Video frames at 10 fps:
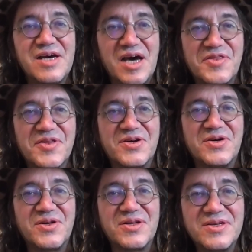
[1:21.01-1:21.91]

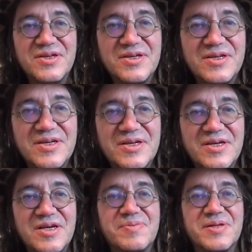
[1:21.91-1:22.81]
ethical
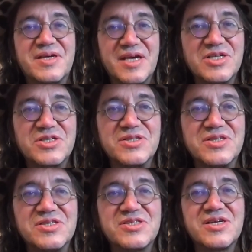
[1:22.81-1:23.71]

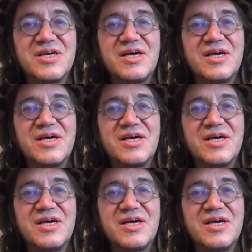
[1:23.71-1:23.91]
implications